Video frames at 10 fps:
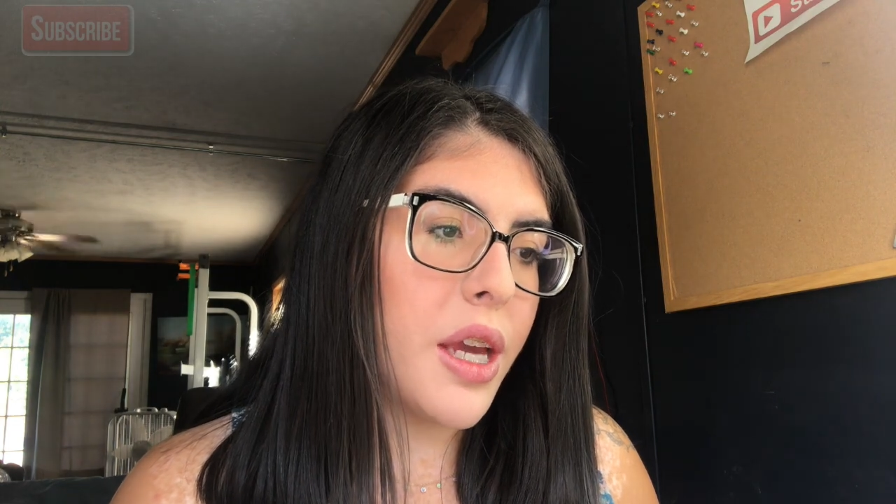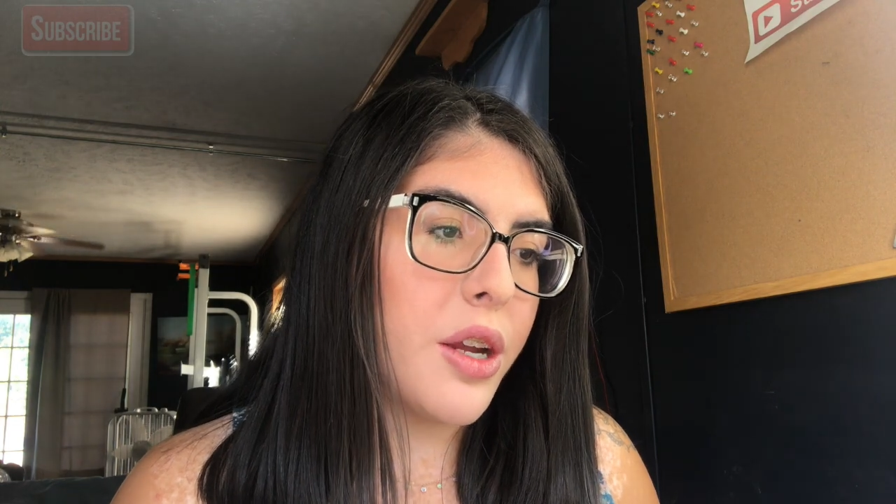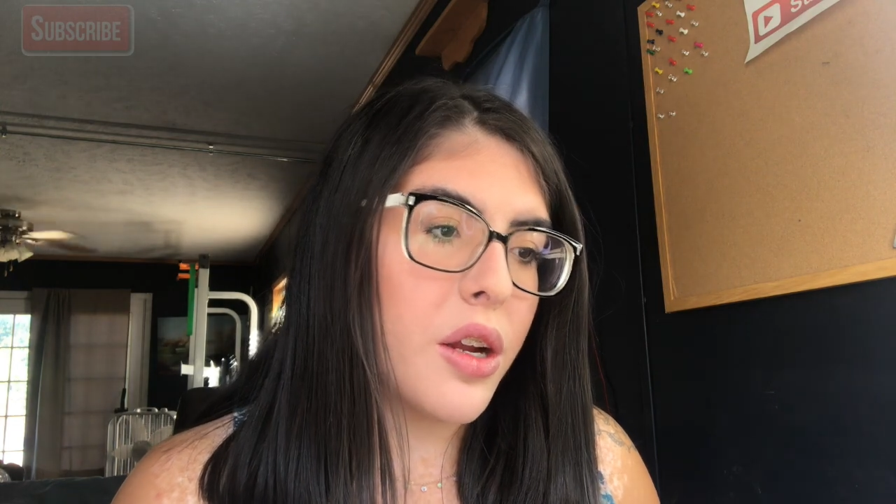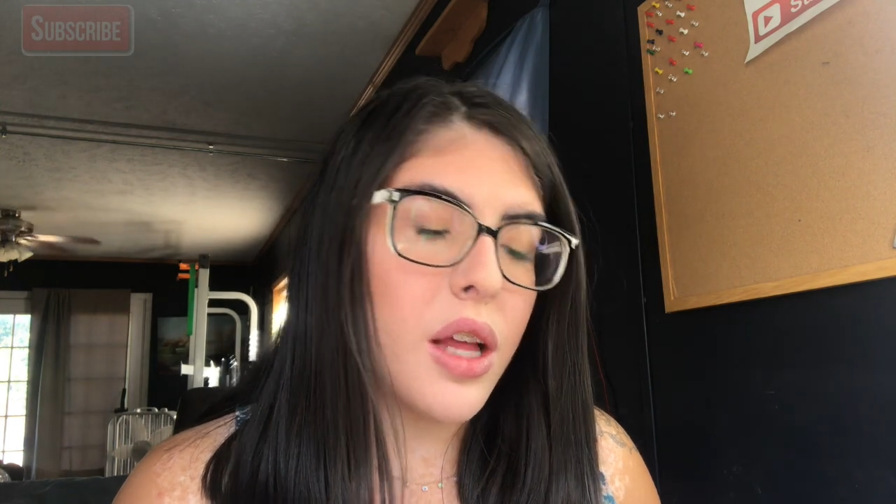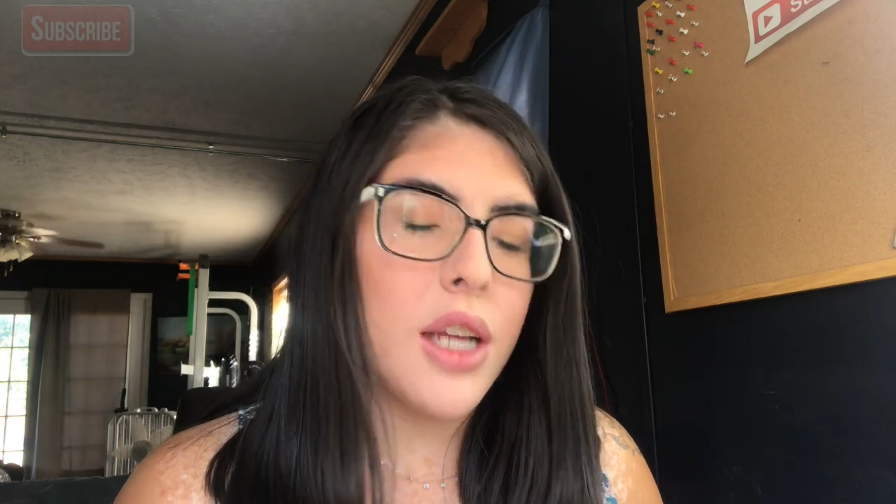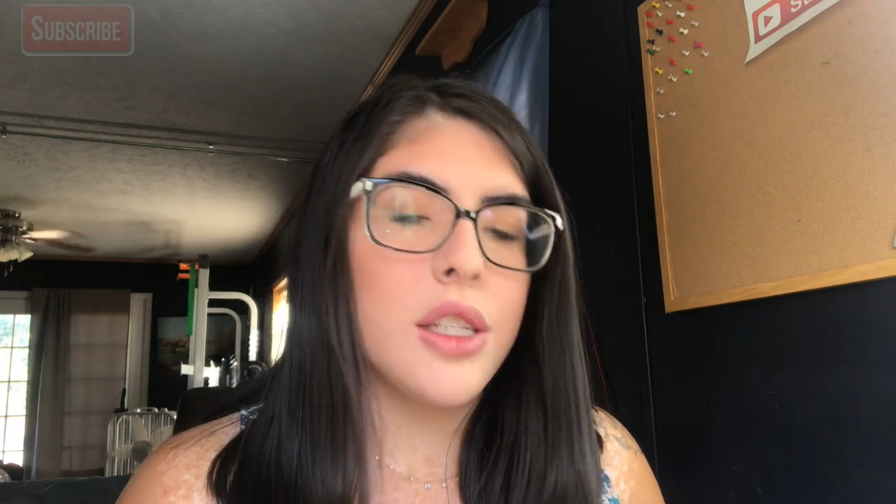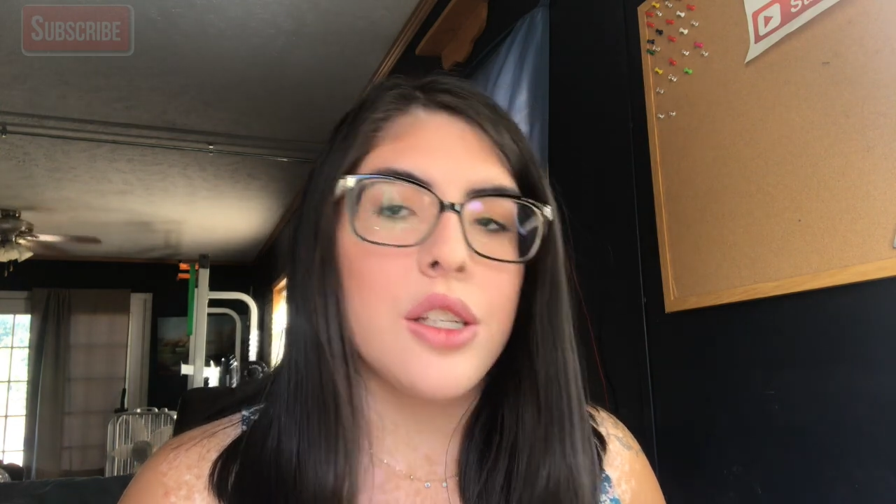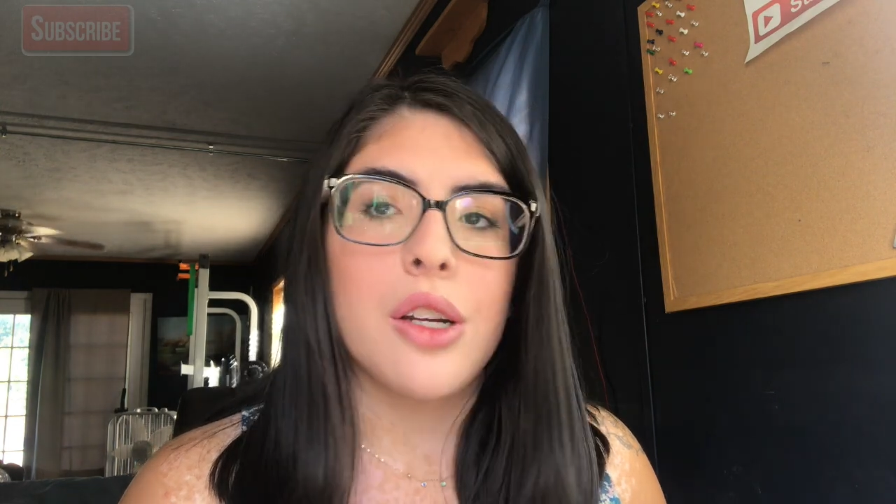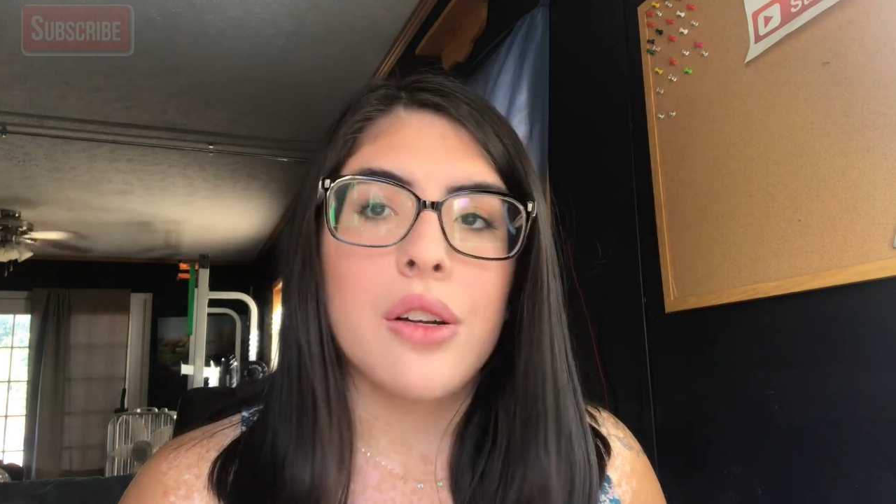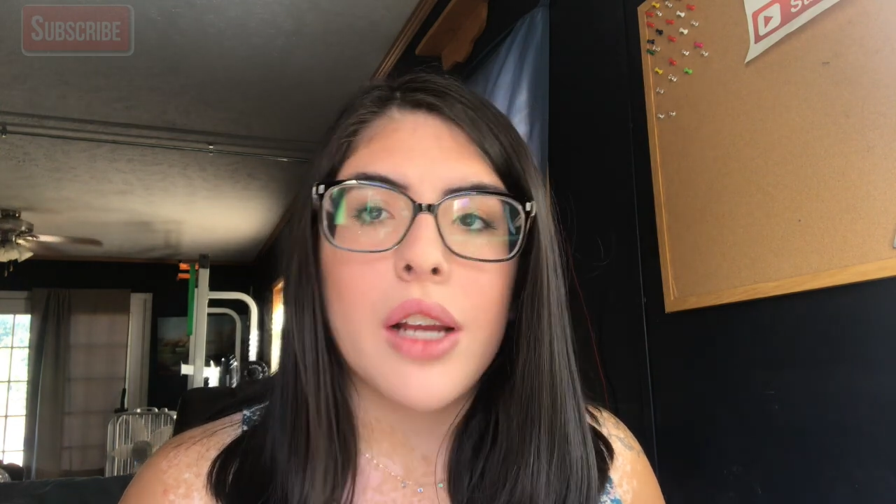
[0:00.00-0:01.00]
get your
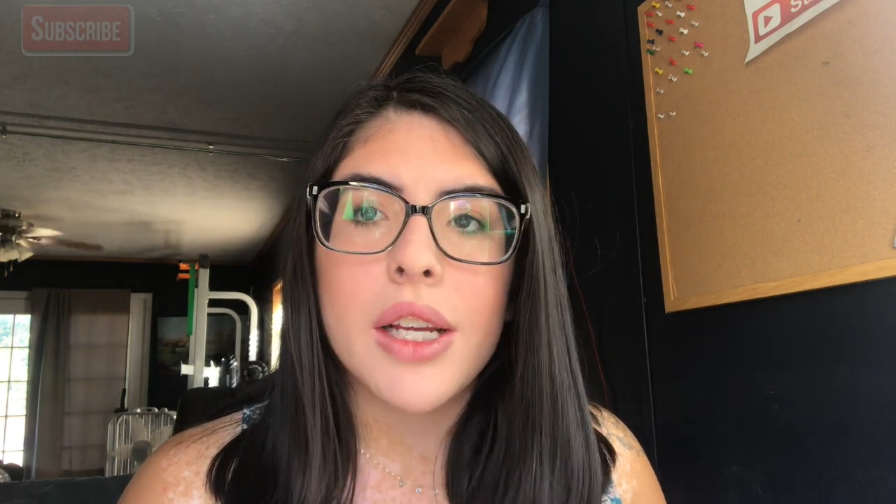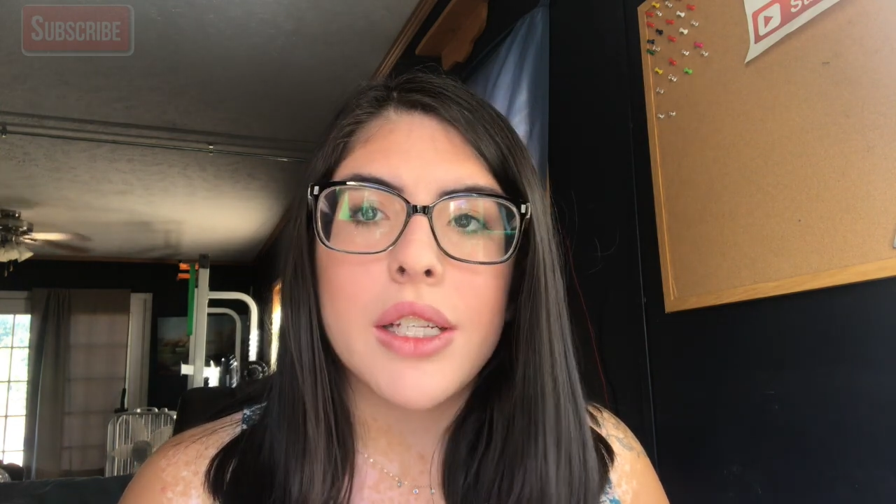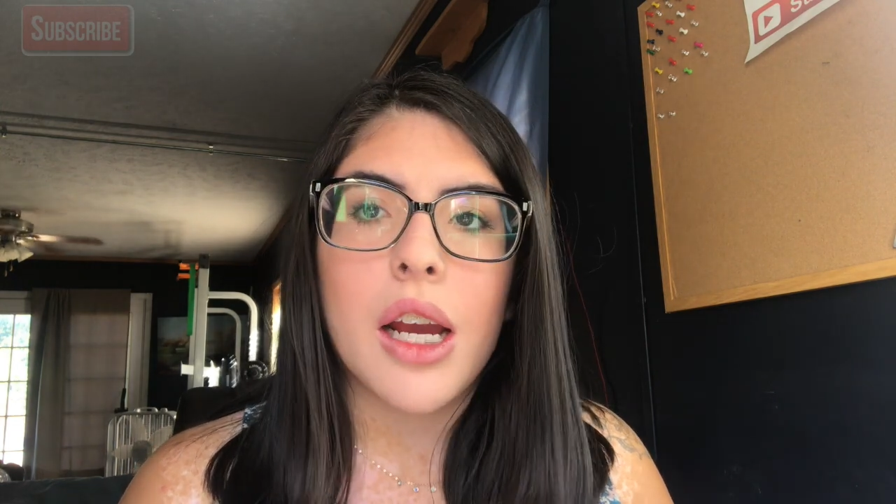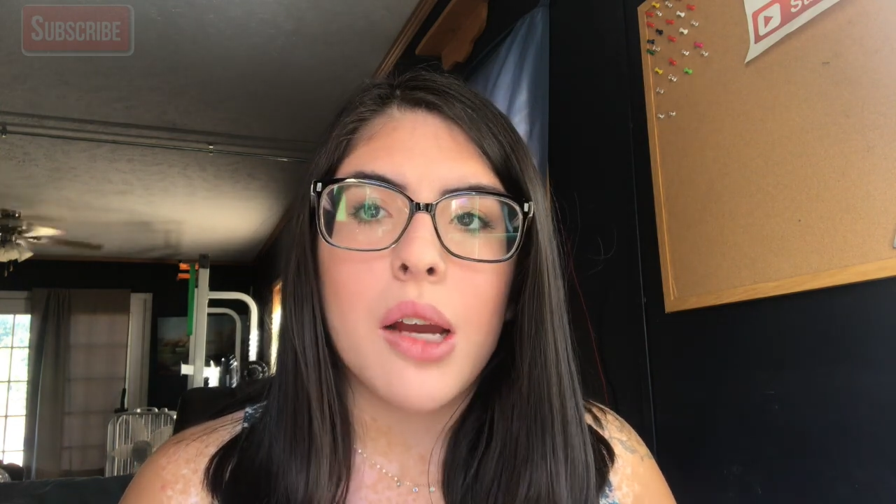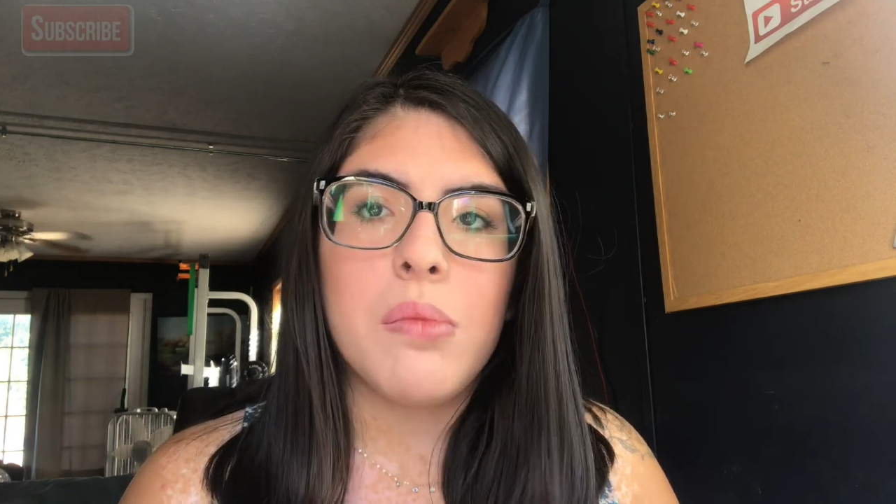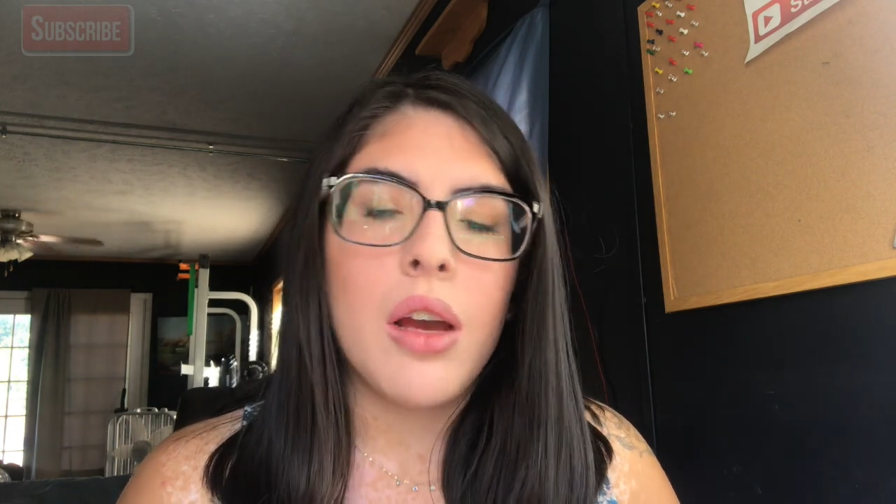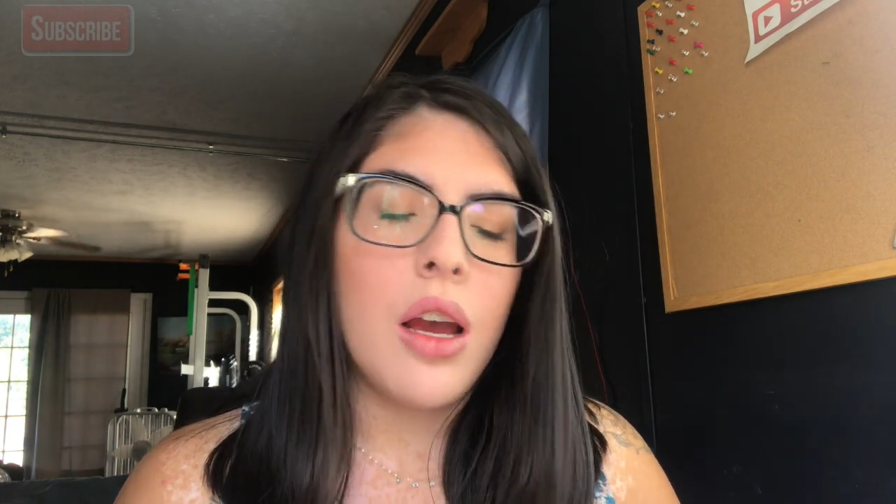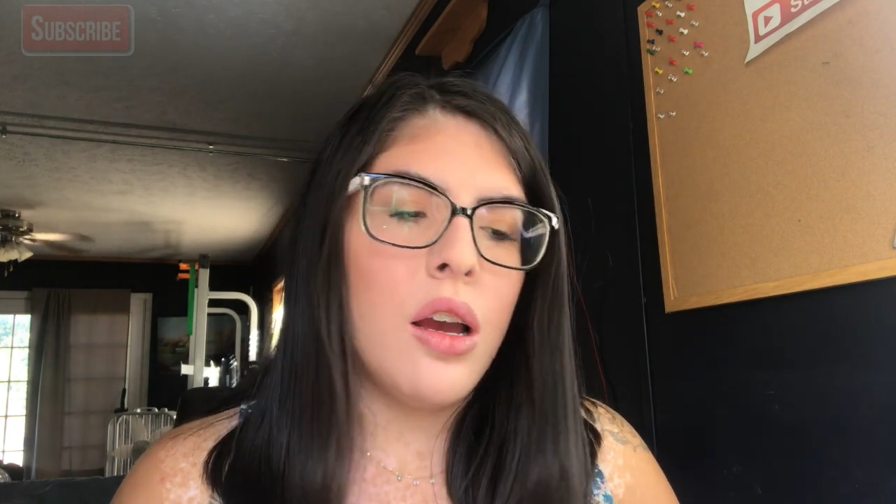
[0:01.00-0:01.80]
glasses here next time.